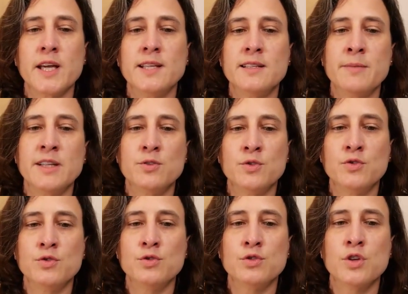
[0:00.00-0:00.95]

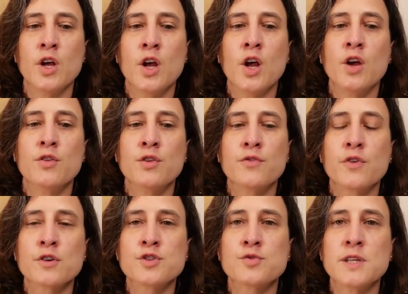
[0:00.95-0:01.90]
erythematosus, the
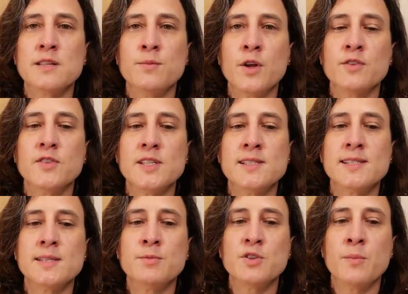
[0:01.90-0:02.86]
first treatment
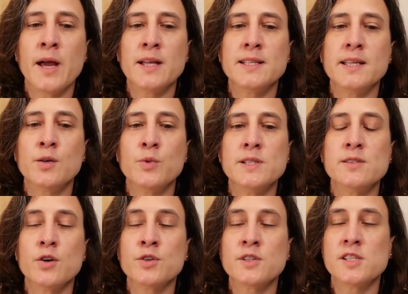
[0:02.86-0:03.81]
is symptomatic
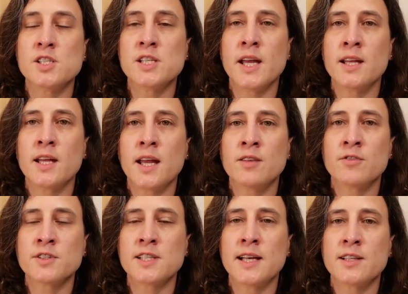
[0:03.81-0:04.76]
with oxygen and
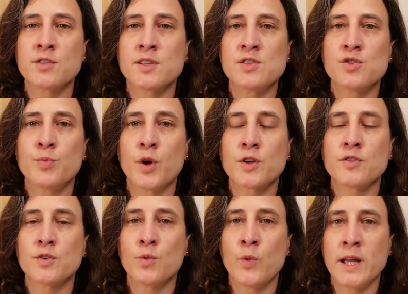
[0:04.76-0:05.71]
ventilatory
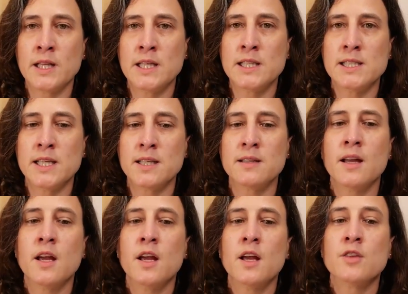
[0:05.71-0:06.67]
support when needed,
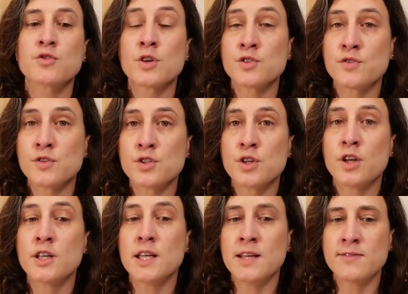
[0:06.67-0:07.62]

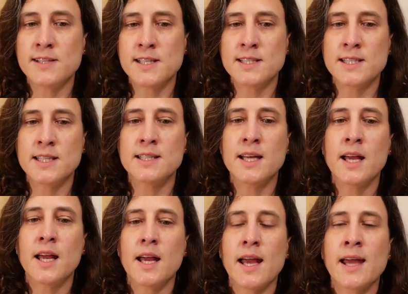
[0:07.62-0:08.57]
transfusion if needed,
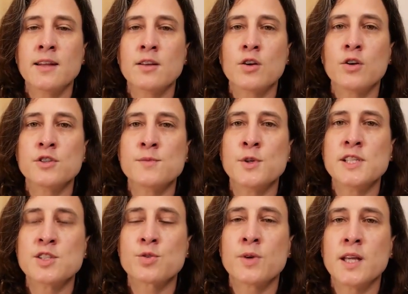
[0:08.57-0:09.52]
and close
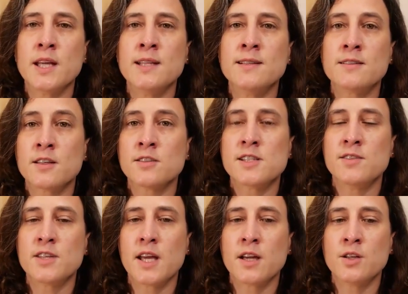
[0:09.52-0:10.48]
monitoring in
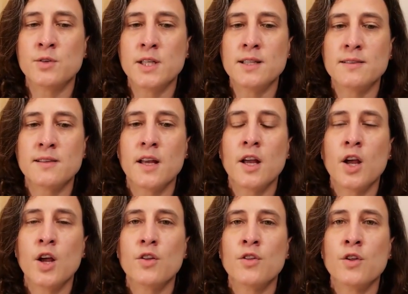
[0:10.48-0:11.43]
intensive care unit.
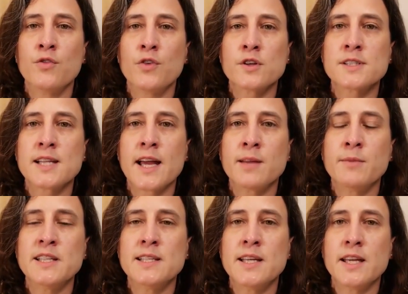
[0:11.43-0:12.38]
The first-line
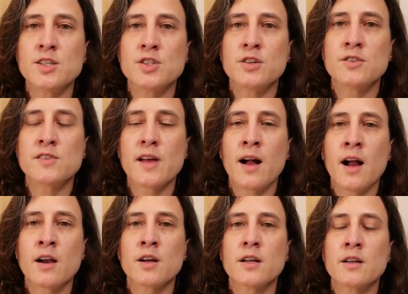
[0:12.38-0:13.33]
medications
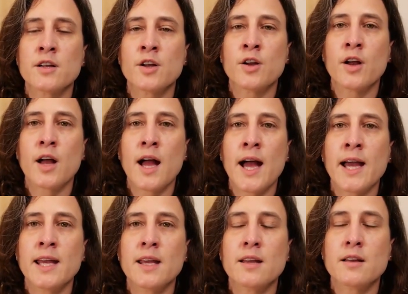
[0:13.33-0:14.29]
are
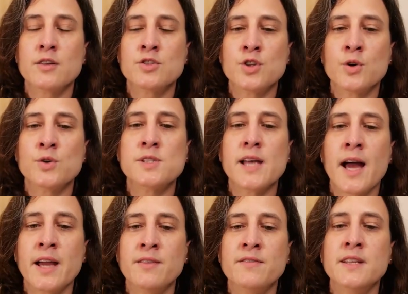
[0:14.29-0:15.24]
high-dose
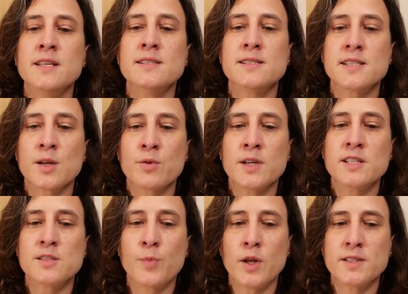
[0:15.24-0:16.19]
IV
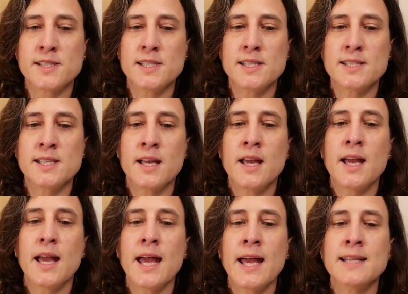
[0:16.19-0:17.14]
steroid pulses,
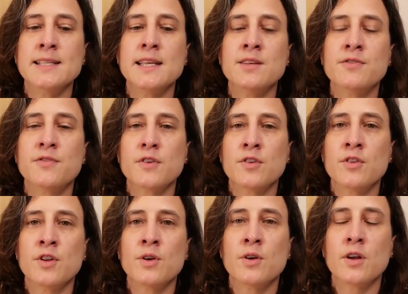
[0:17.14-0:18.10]
and if
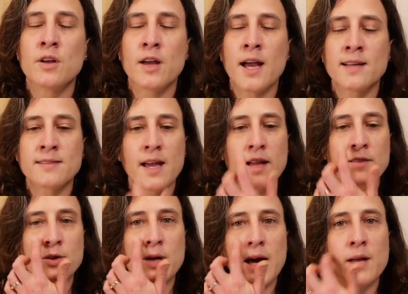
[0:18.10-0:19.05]
the
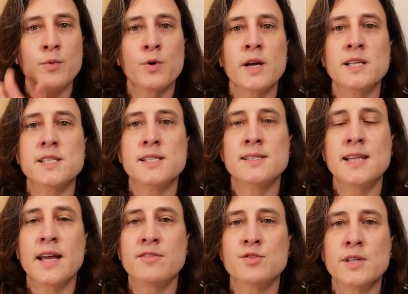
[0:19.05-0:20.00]
intra-alveolar hemorrhage is
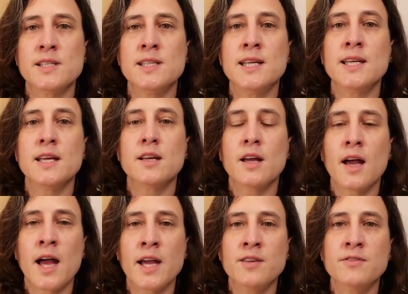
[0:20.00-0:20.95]
life-threatening,
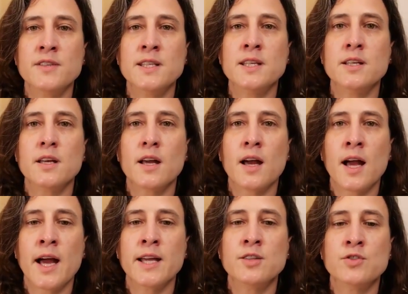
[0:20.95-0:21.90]
IV
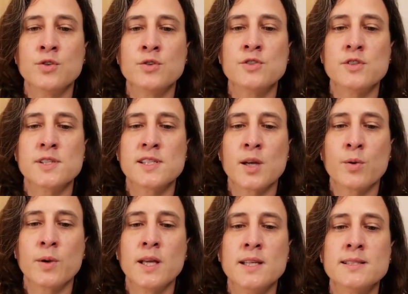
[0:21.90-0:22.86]
high-dose
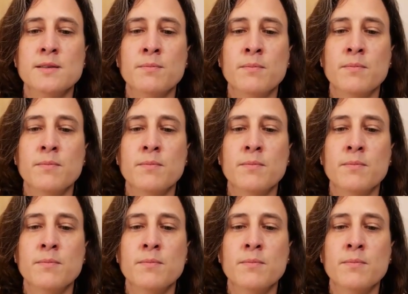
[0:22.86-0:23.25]
steroids